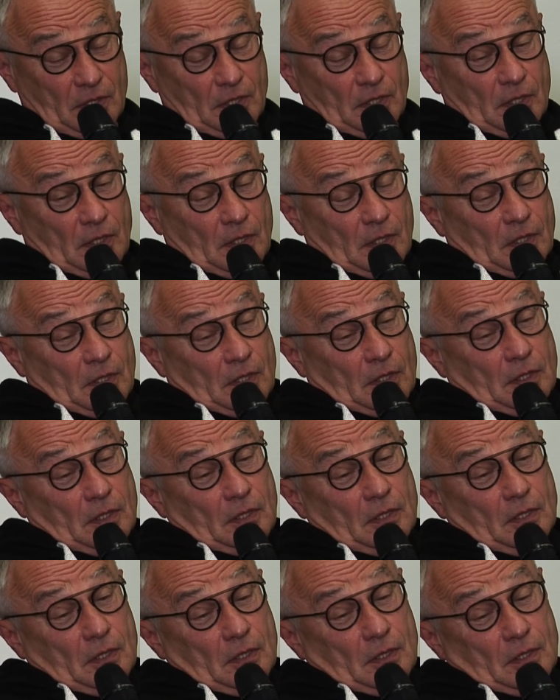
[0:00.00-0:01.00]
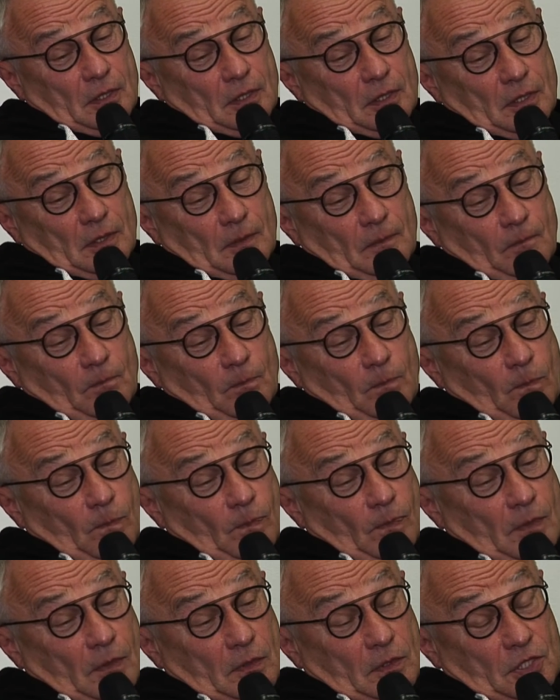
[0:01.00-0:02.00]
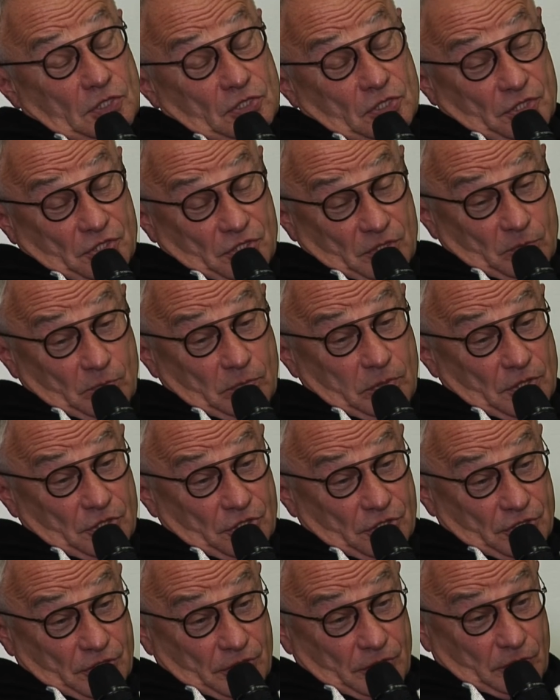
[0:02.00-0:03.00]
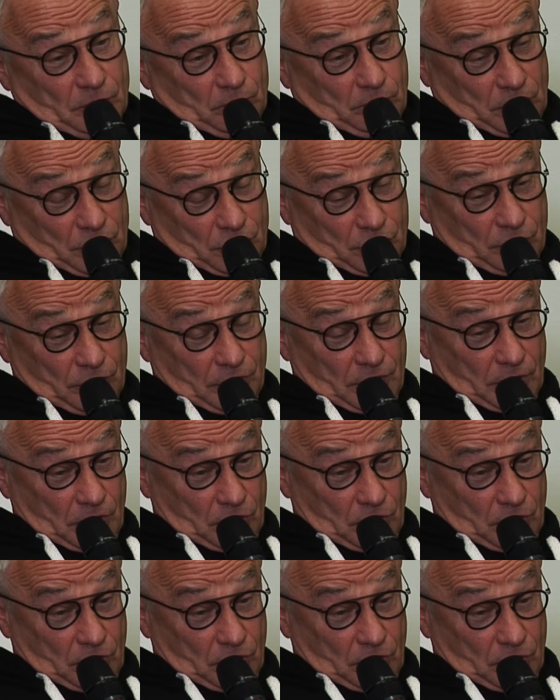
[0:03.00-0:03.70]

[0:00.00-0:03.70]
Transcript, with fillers: Uh, by the way, in early 1990s, uh,